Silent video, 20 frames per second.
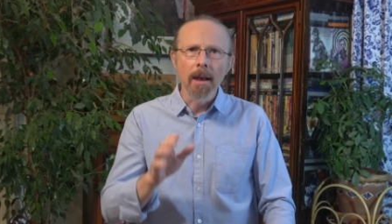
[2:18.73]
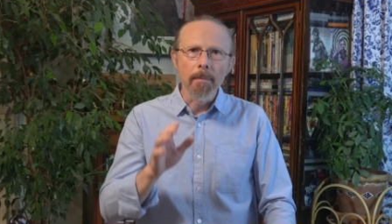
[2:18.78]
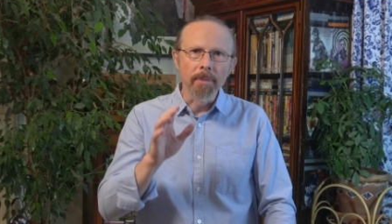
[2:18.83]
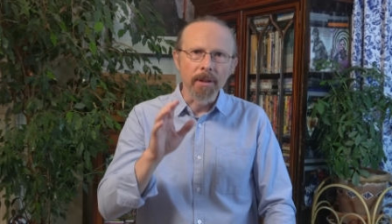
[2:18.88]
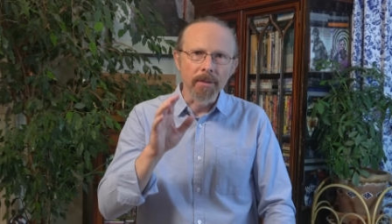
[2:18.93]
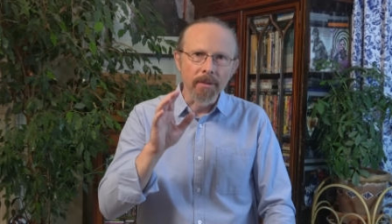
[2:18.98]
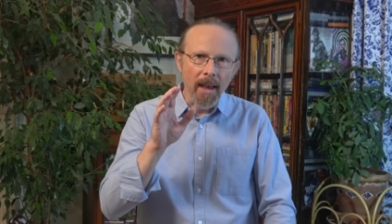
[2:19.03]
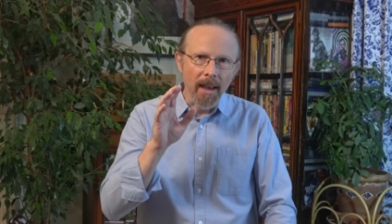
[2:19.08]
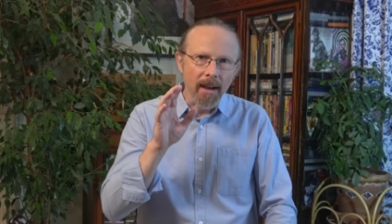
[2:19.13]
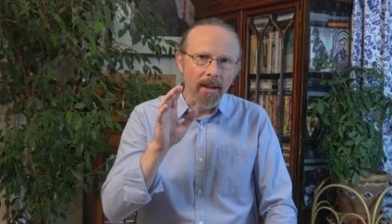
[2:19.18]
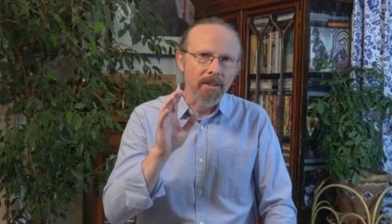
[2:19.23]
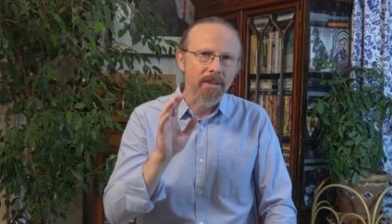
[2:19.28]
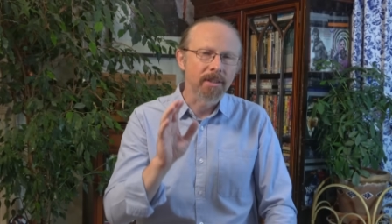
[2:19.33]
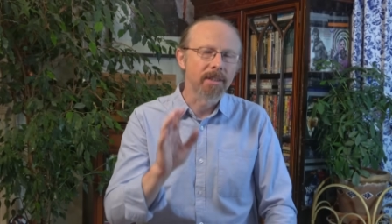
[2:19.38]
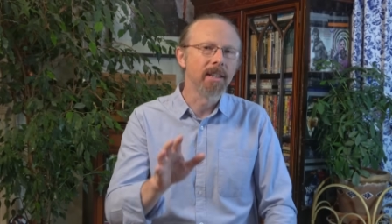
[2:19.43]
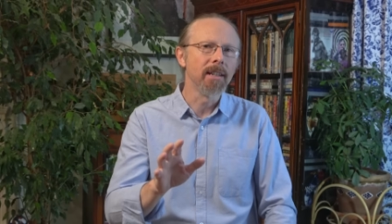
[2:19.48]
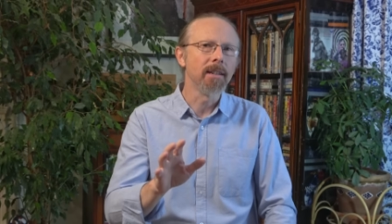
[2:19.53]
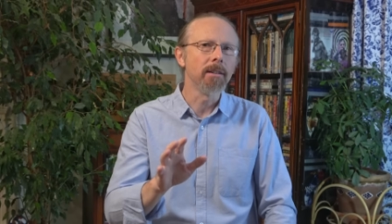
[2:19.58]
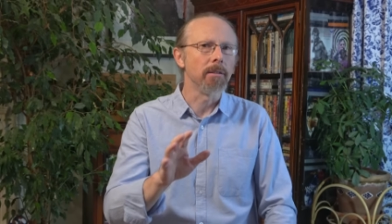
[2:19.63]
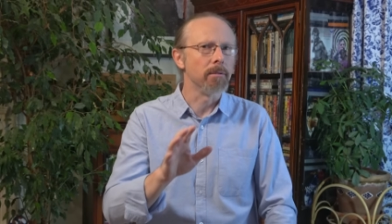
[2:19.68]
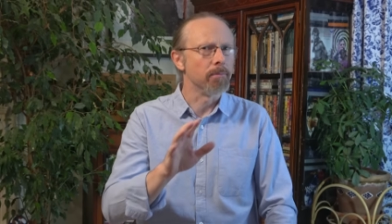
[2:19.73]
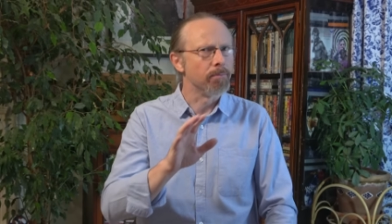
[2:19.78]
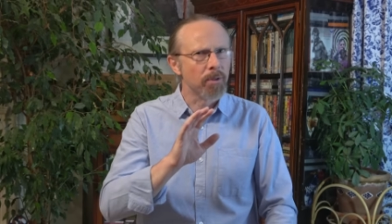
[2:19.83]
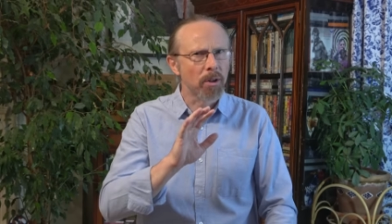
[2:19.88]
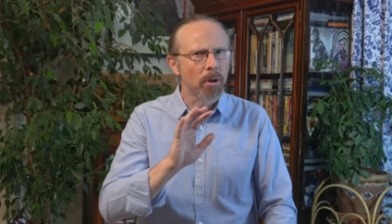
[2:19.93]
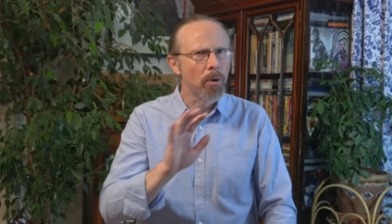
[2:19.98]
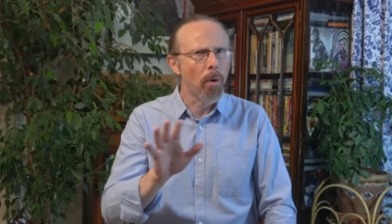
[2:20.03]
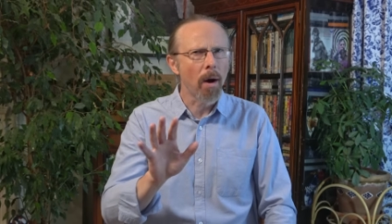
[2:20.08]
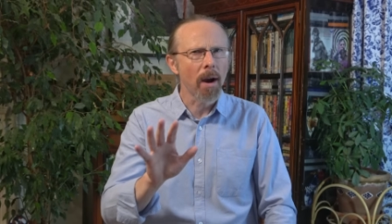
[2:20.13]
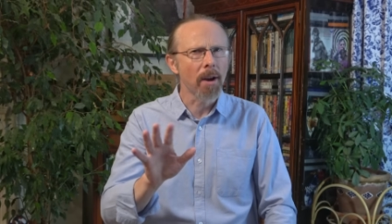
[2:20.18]
but they are still
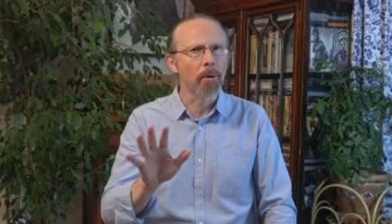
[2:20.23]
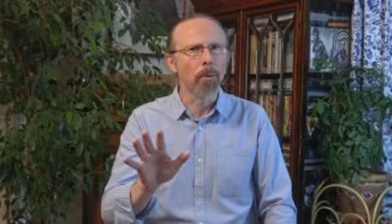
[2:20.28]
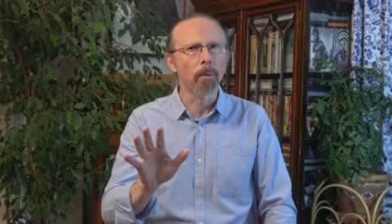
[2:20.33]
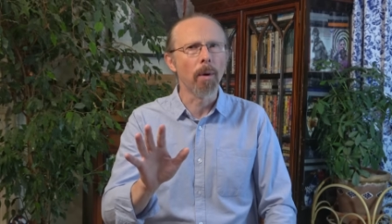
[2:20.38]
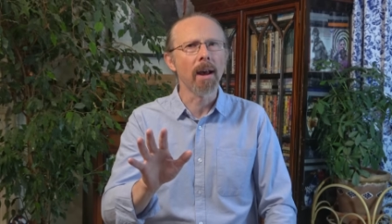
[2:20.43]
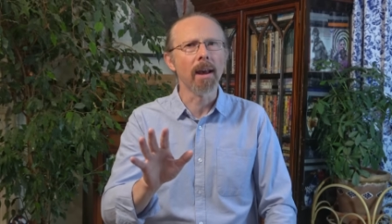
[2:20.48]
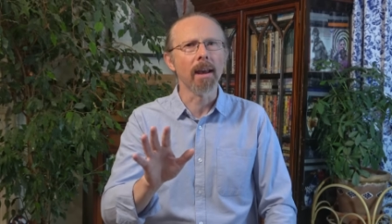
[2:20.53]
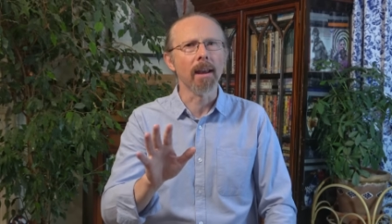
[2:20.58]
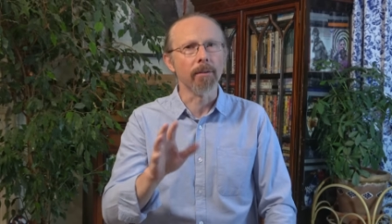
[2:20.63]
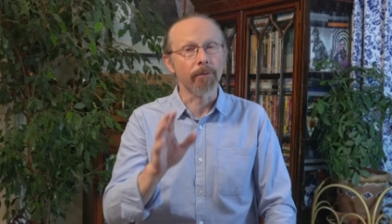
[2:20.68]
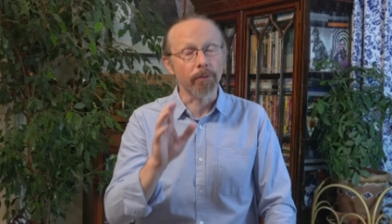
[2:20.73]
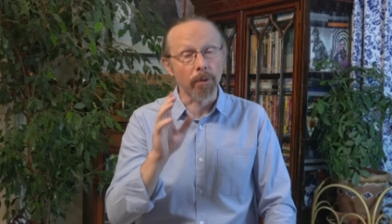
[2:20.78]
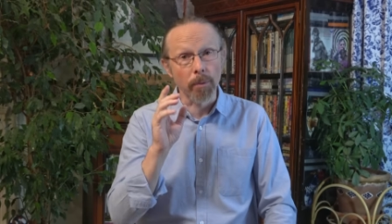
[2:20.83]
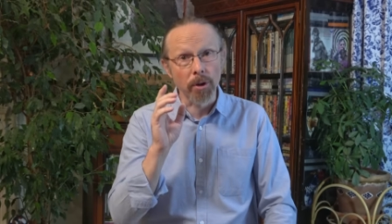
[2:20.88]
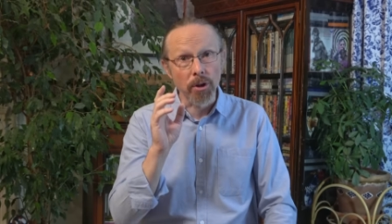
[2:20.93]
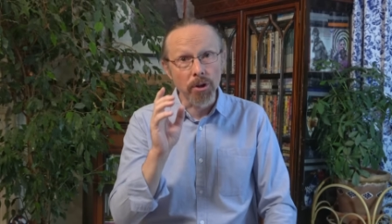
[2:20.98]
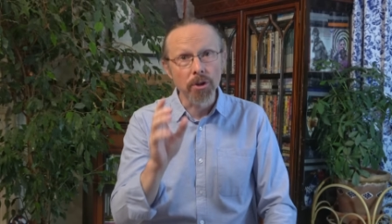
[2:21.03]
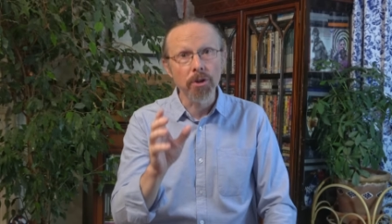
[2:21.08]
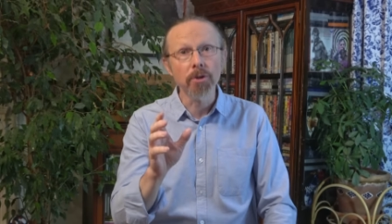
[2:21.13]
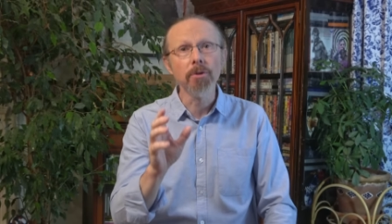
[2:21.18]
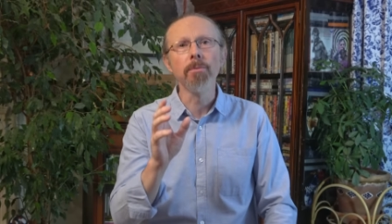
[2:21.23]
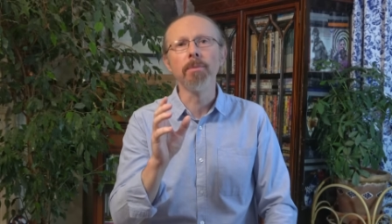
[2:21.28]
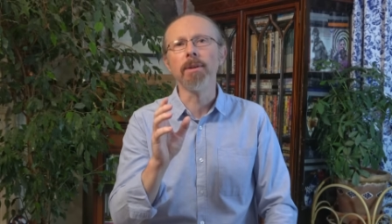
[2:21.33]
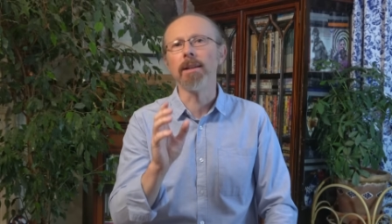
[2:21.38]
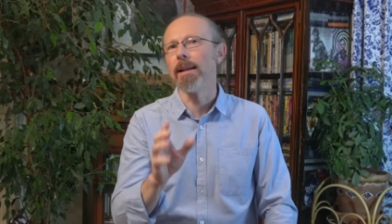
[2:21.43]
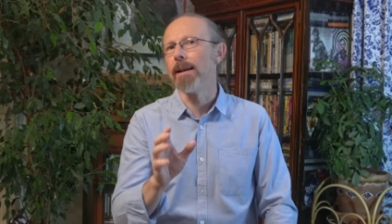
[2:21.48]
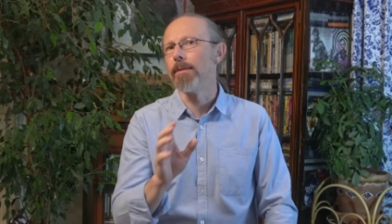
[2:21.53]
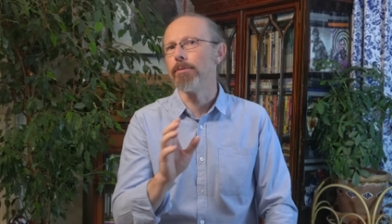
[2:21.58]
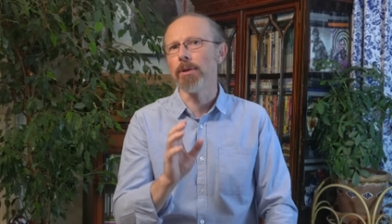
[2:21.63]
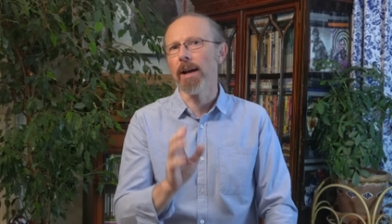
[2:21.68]
quite away from
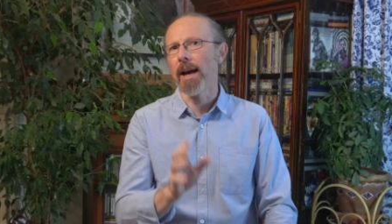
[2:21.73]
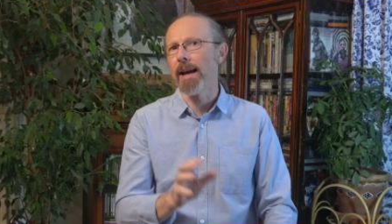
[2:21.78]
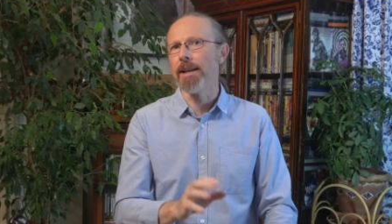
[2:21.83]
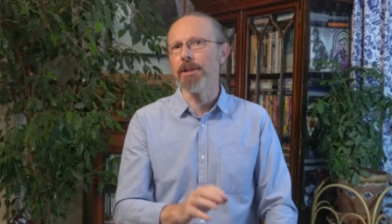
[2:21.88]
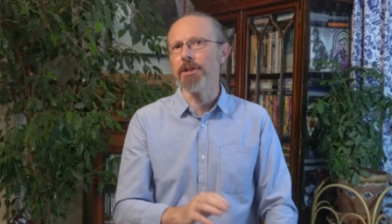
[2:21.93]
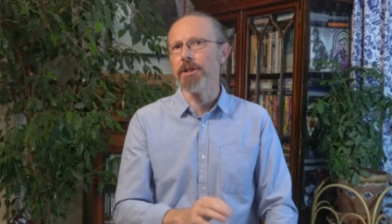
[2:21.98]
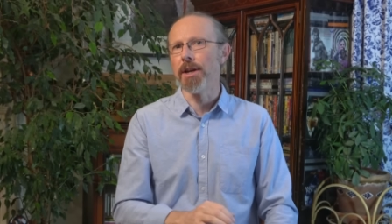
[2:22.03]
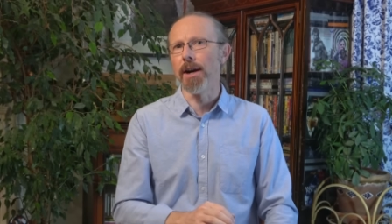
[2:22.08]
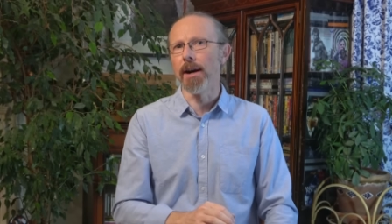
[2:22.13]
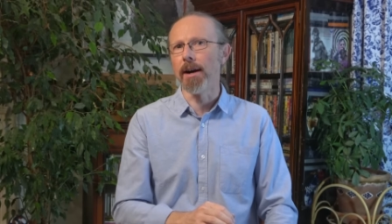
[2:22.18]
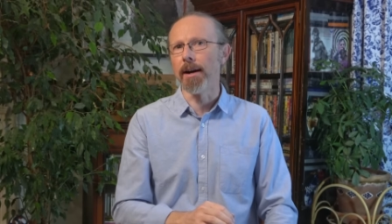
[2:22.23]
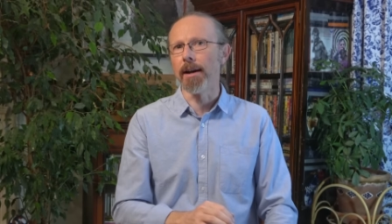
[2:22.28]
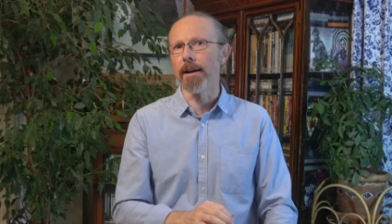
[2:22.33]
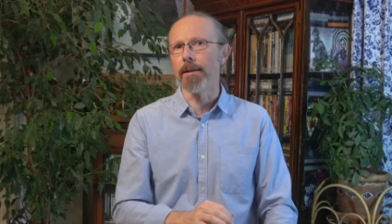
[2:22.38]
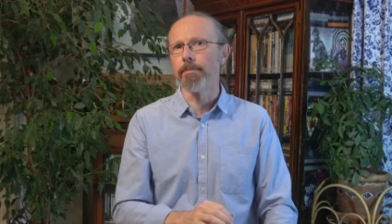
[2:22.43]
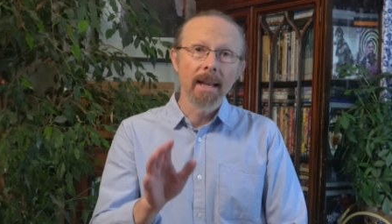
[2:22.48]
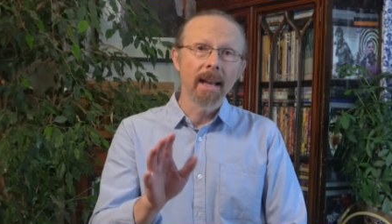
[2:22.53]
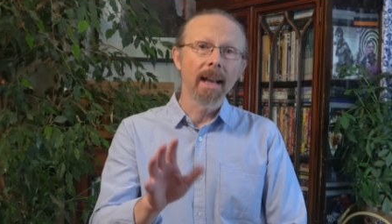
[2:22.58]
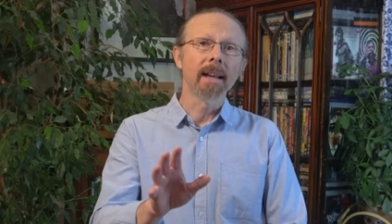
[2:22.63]
human level AGI.